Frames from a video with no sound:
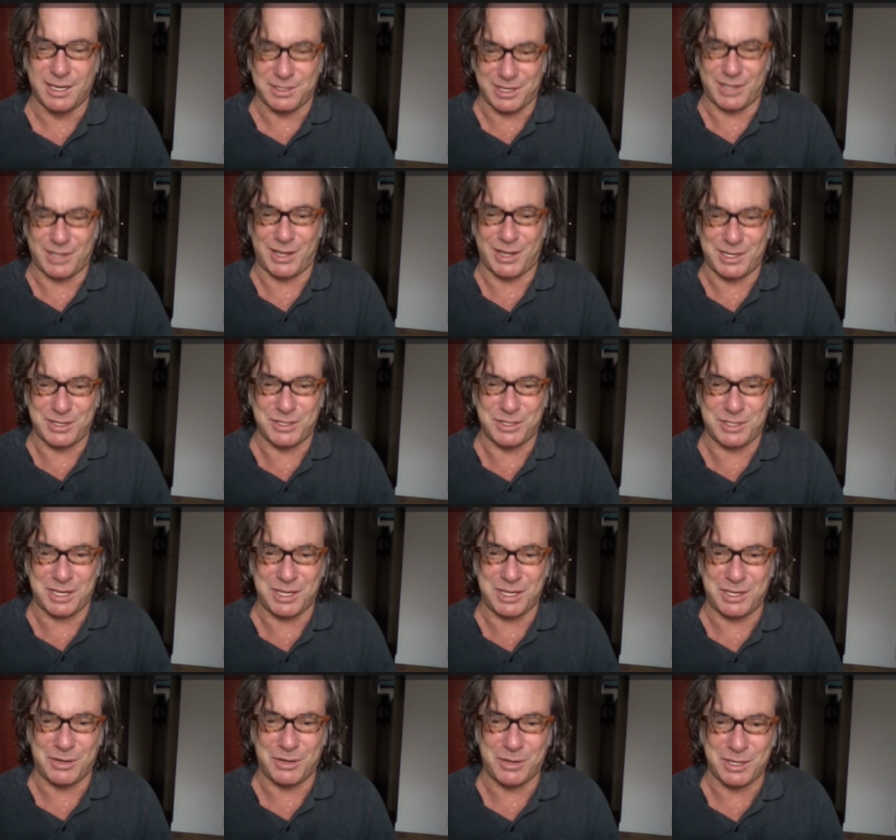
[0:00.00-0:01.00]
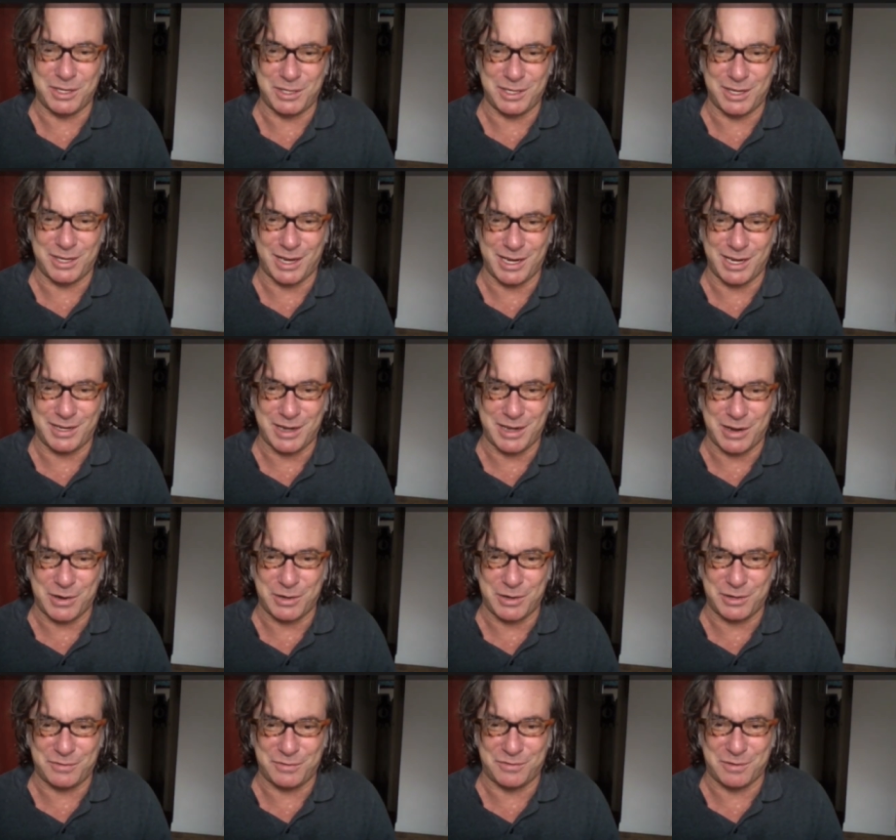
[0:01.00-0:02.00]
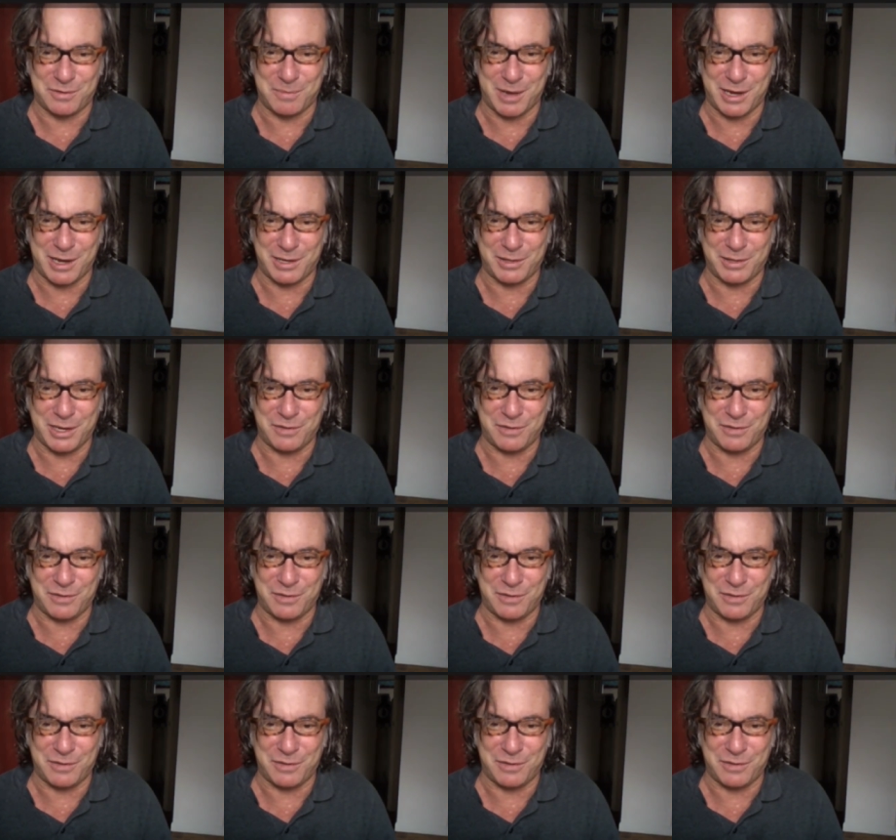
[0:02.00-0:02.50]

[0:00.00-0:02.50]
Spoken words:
So I like to say the only thing I inherited from my